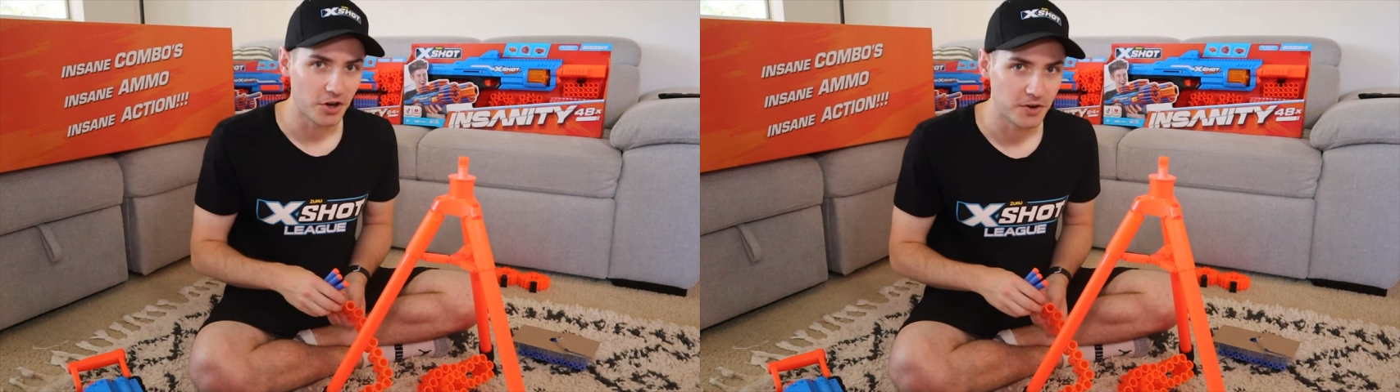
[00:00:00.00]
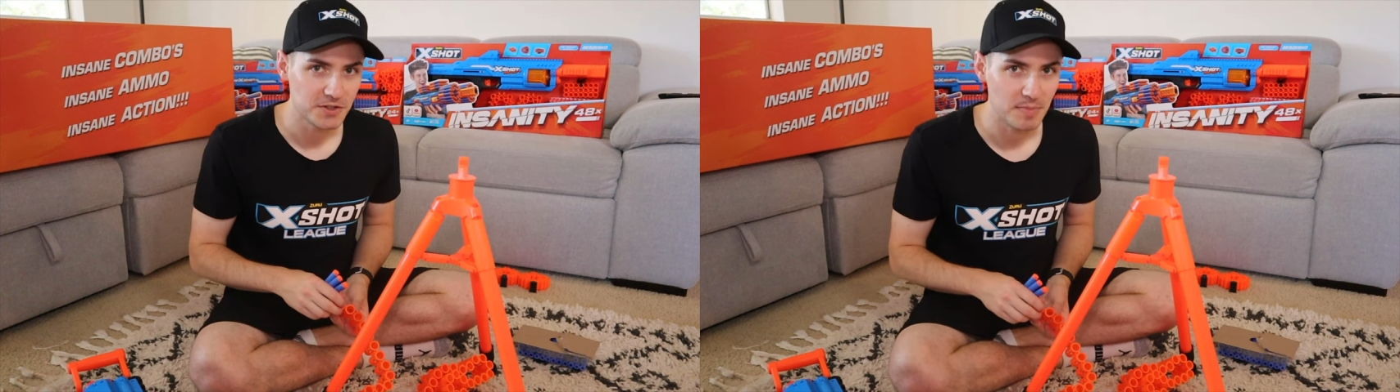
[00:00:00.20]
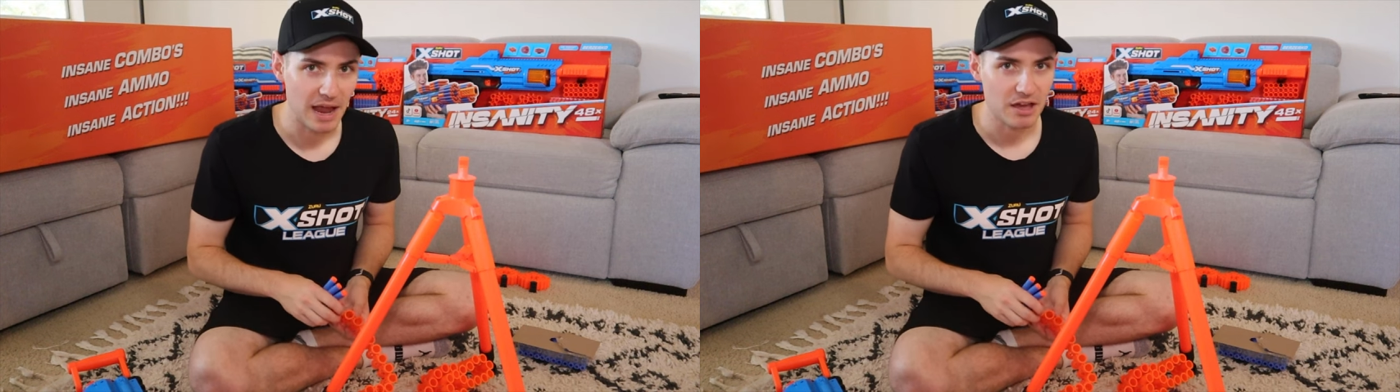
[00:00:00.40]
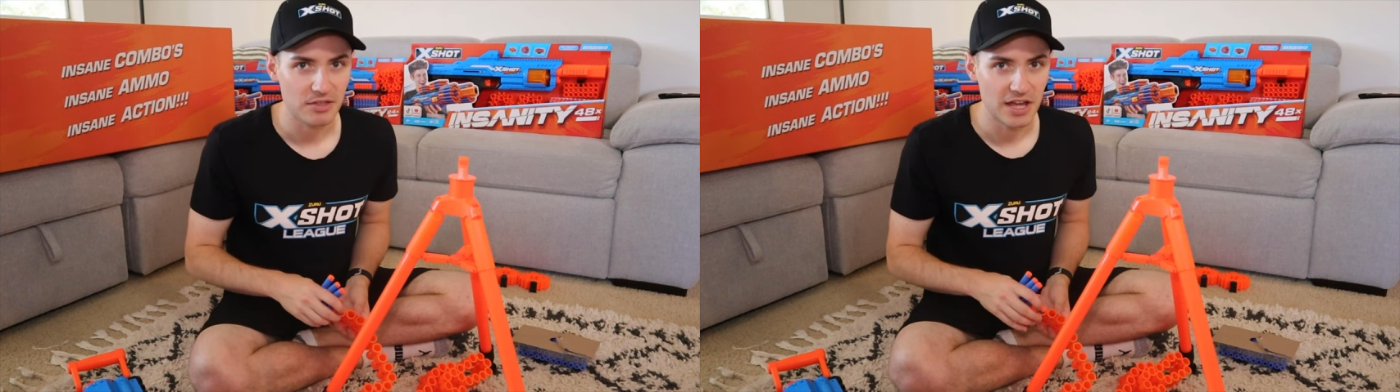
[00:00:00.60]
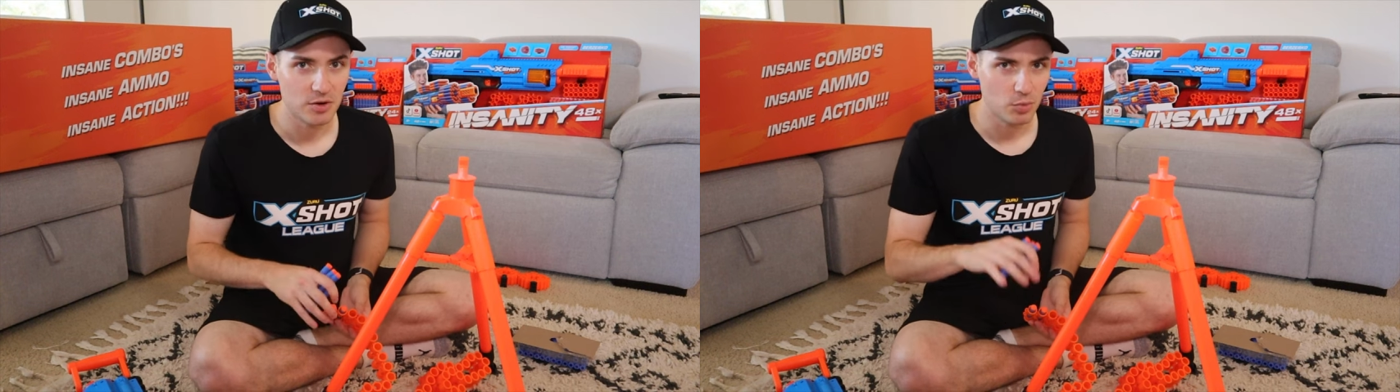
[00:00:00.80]
darts back
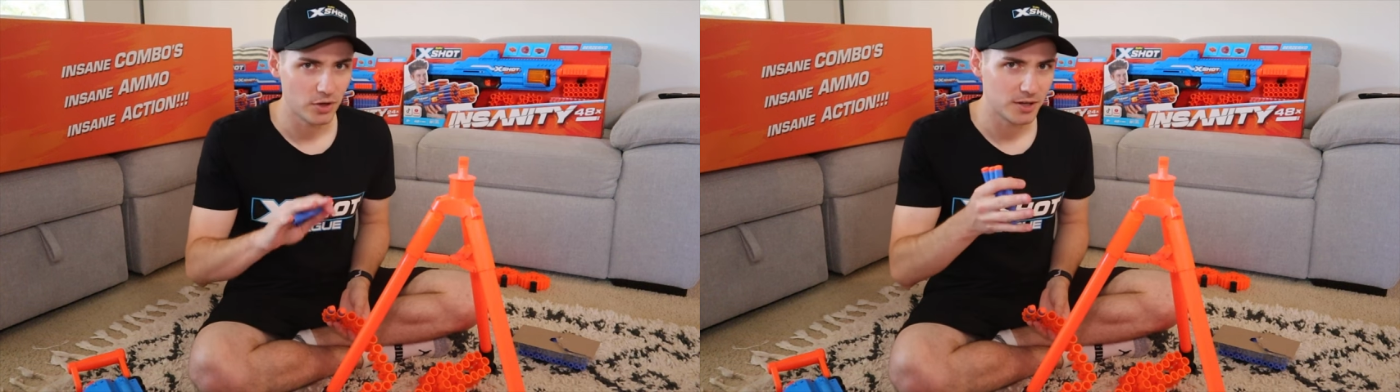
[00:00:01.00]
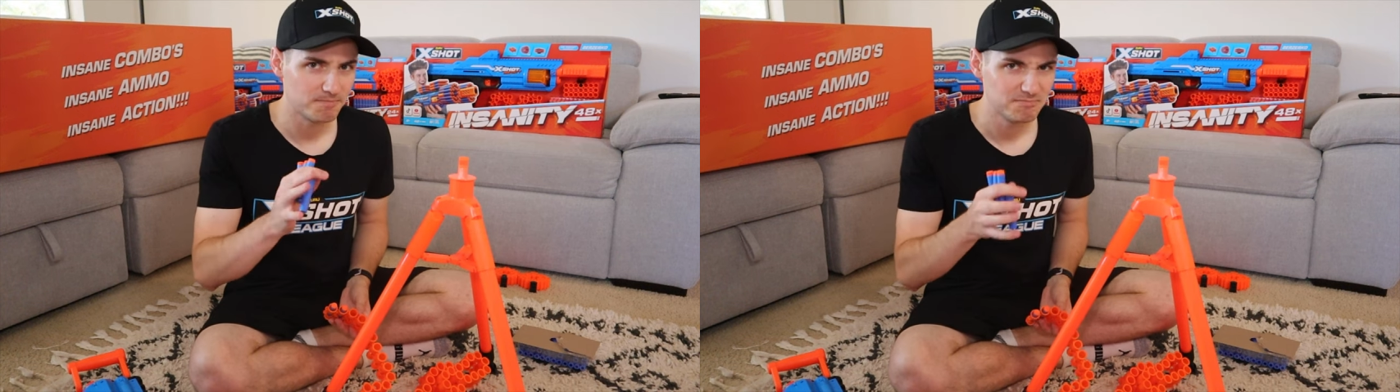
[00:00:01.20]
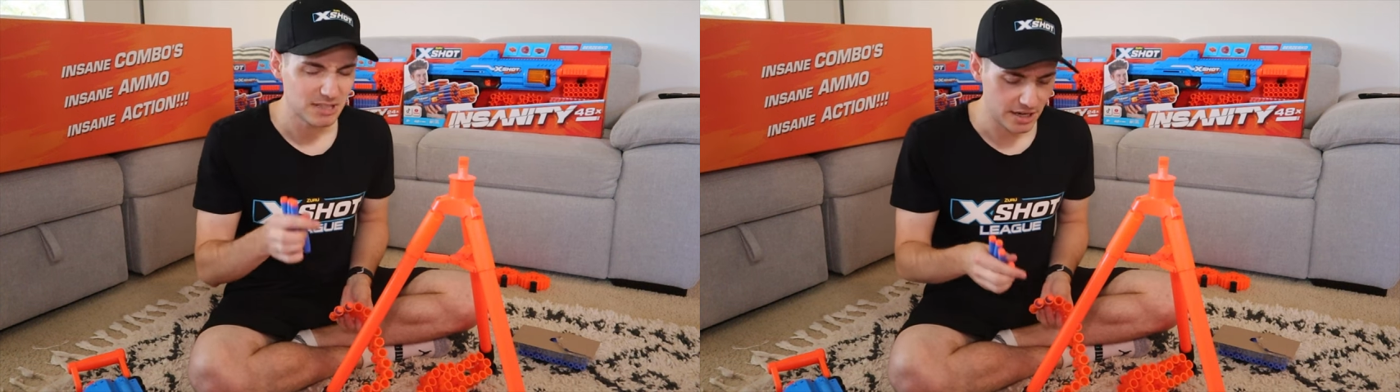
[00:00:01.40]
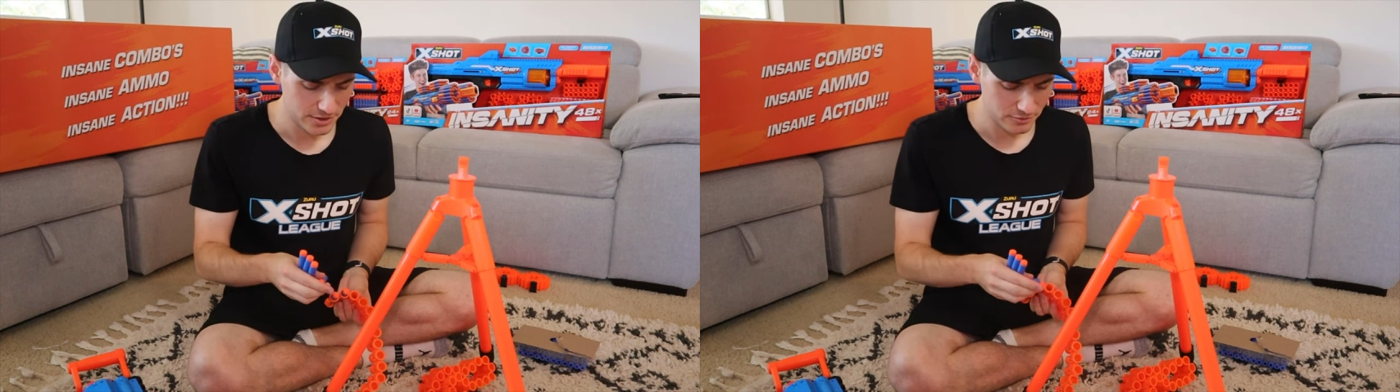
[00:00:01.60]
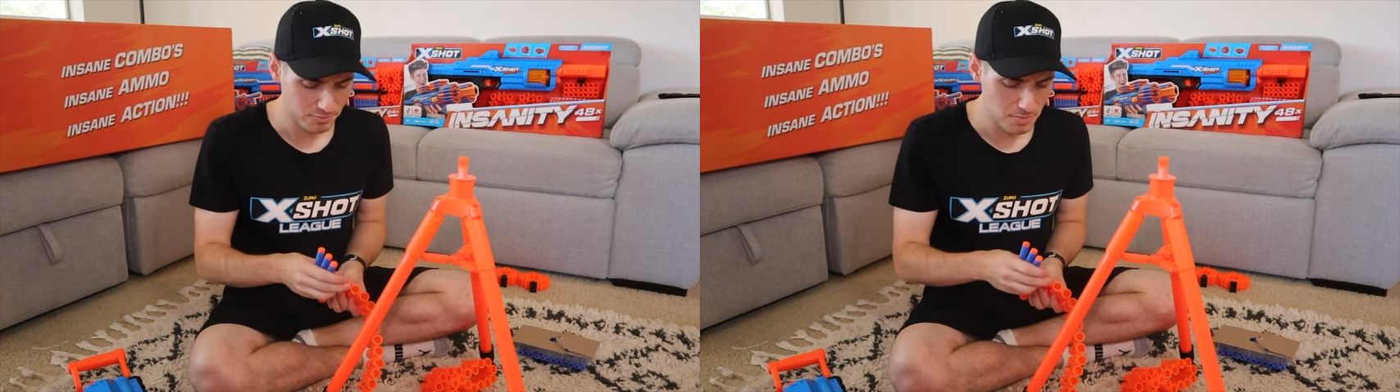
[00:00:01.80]
then were
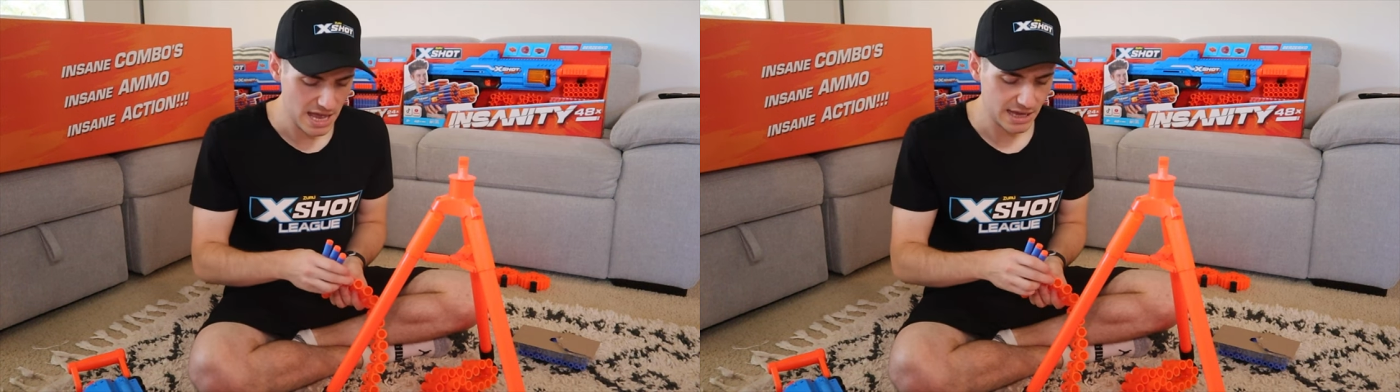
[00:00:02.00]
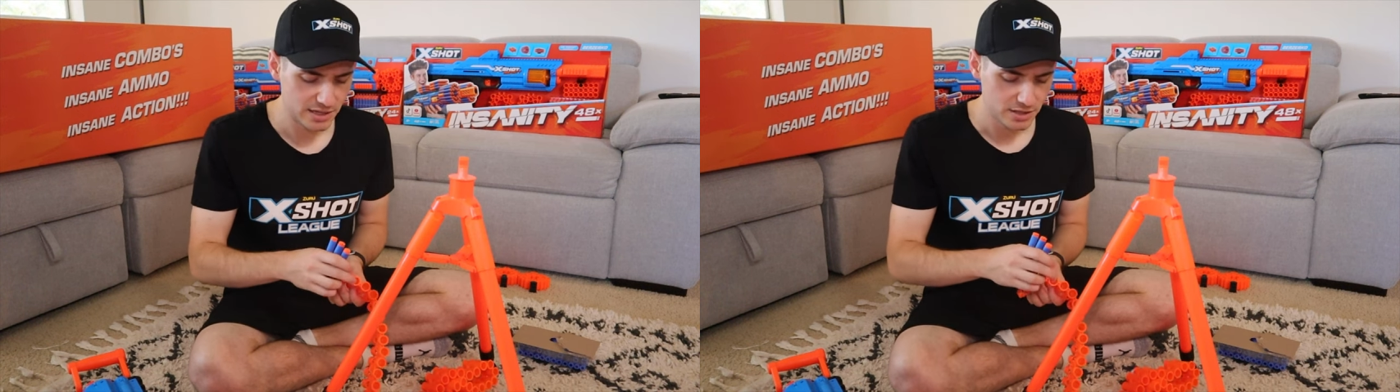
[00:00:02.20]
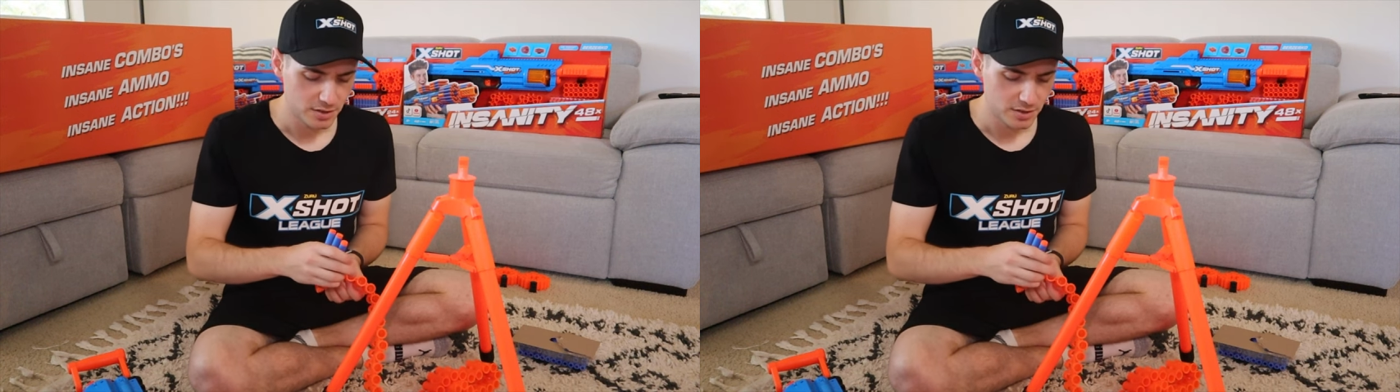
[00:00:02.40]
kind of meh.